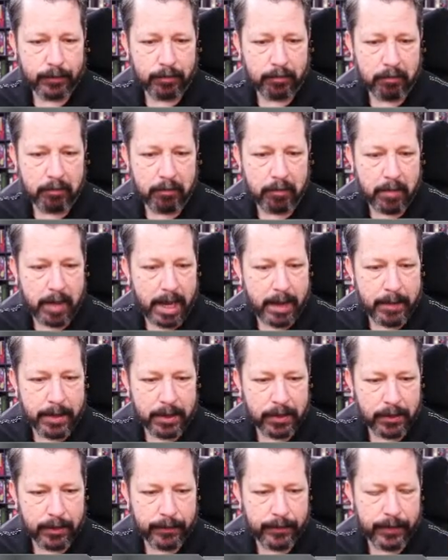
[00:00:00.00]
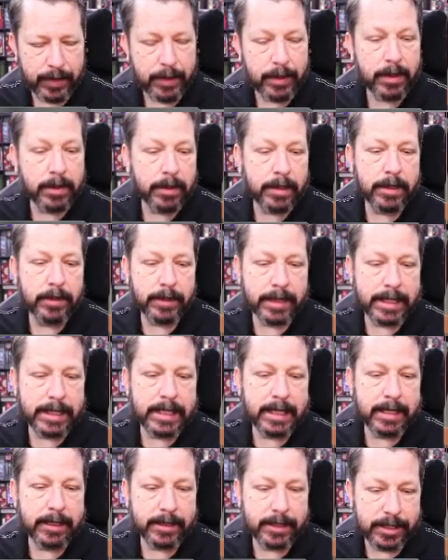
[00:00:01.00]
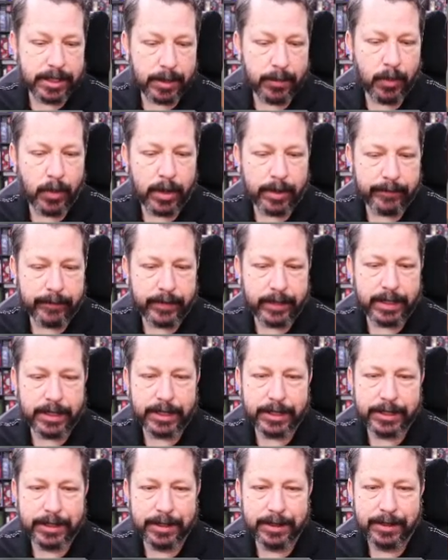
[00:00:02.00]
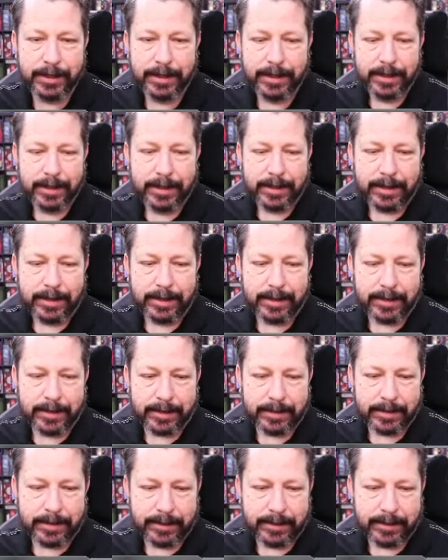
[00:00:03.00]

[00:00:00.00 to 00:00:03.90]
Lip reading: maybe it'll get somewhat finished by